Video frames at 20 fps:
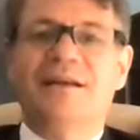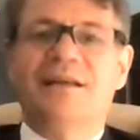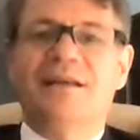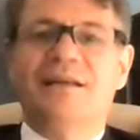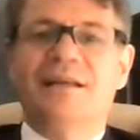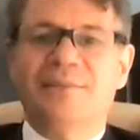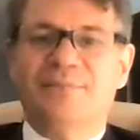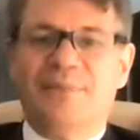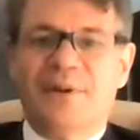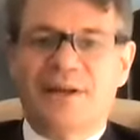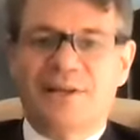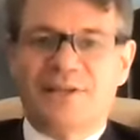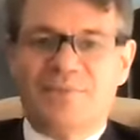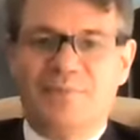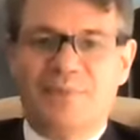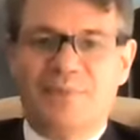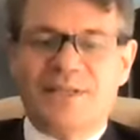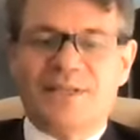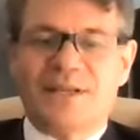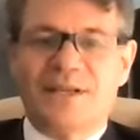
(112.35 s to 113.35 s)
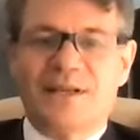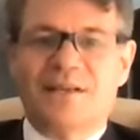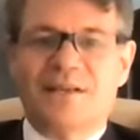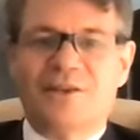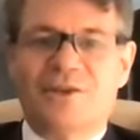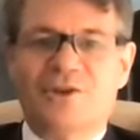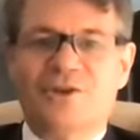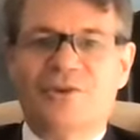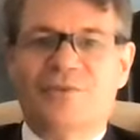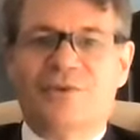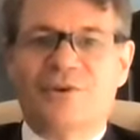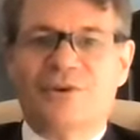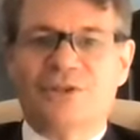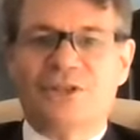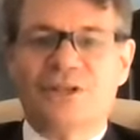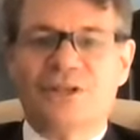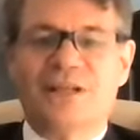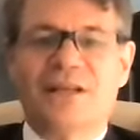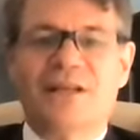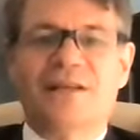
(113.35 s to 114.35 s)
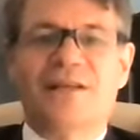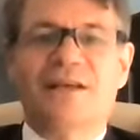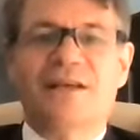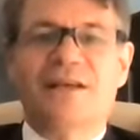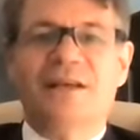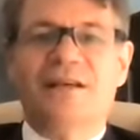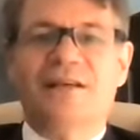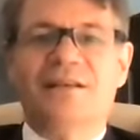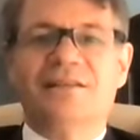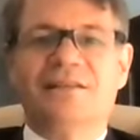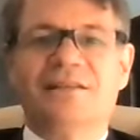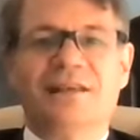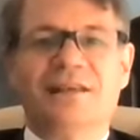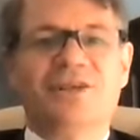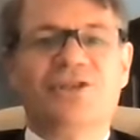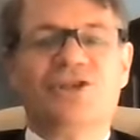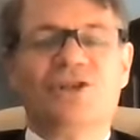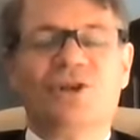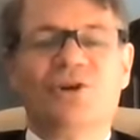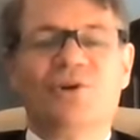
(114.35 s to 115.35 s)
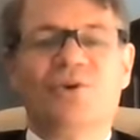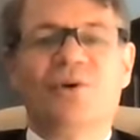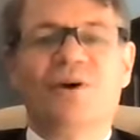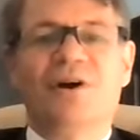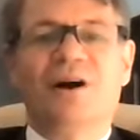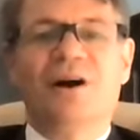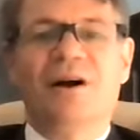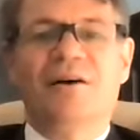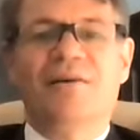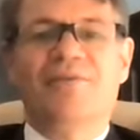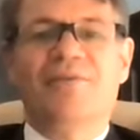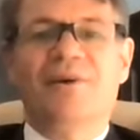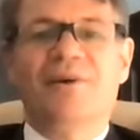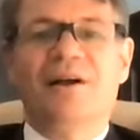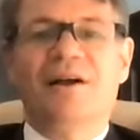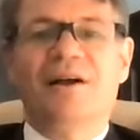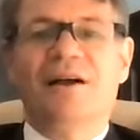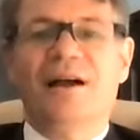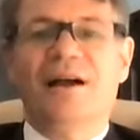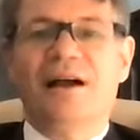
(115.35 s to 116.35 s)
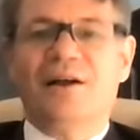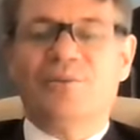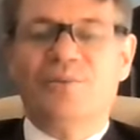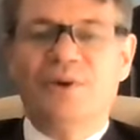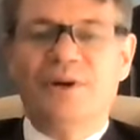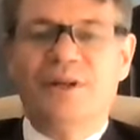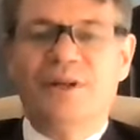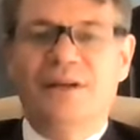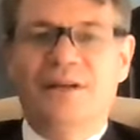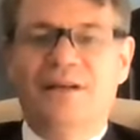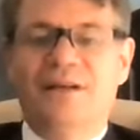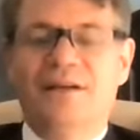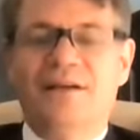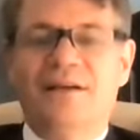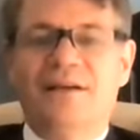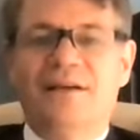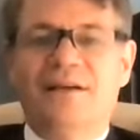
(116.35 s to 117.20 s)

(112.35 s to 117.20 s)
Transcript: keeping us busy at the university is the issue of equity